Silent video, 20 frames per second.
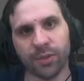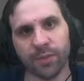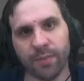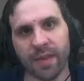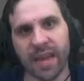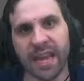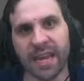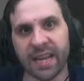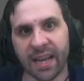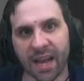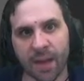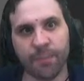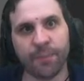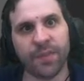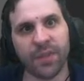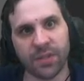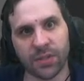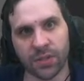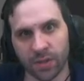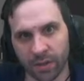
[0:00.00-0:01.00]
make up
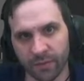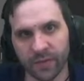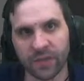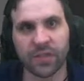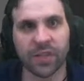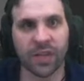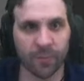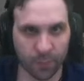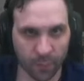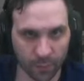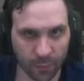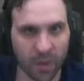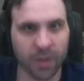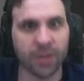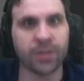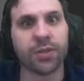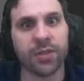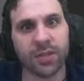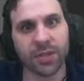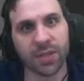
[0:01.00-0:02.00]
the service and
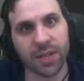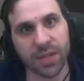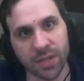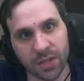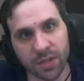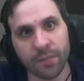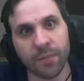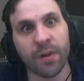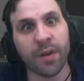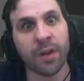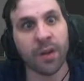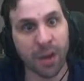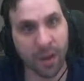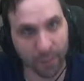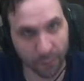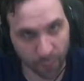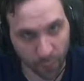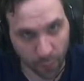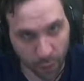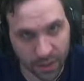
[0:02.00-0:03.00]
propulsion system
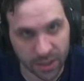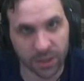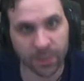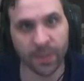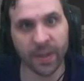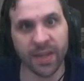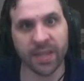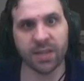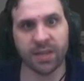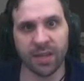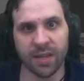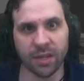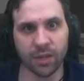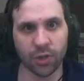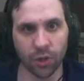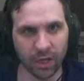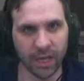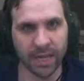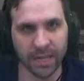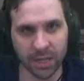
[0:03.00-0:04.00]
for the space
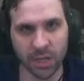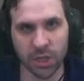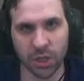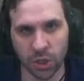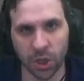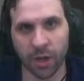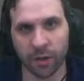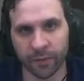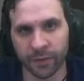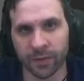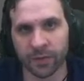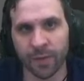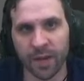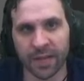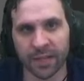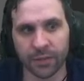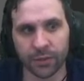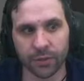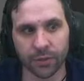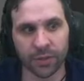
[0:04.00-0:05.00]
station. It's the service
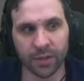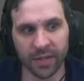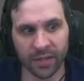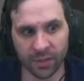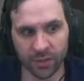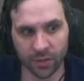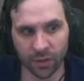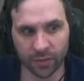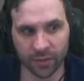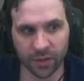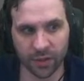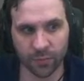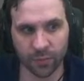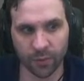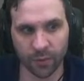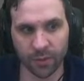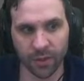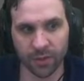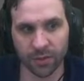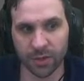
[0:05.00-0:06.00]
module, service and
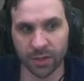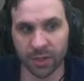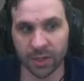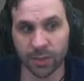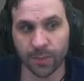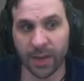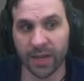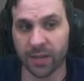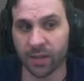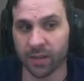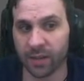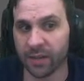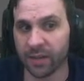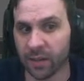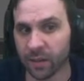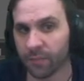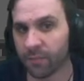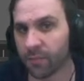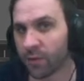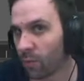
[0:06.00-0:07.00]
propulsion, especially
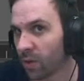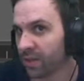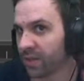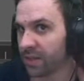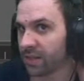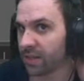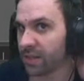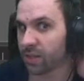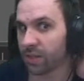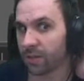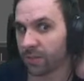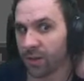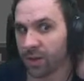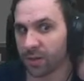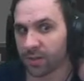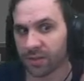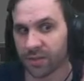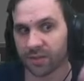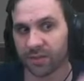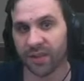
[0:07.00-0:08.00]
the, the one that does it the
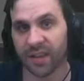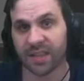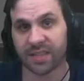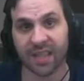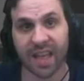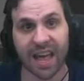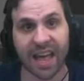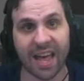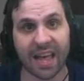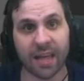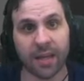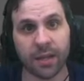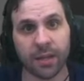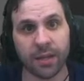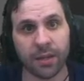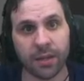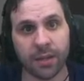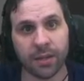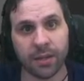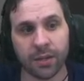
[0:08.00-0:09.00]
most is Zvezda,
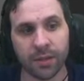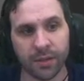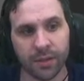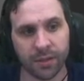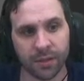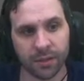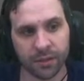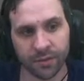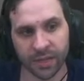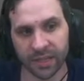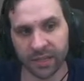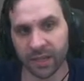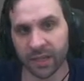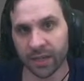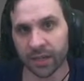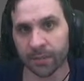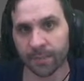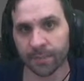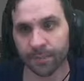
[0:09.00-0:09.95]
right there.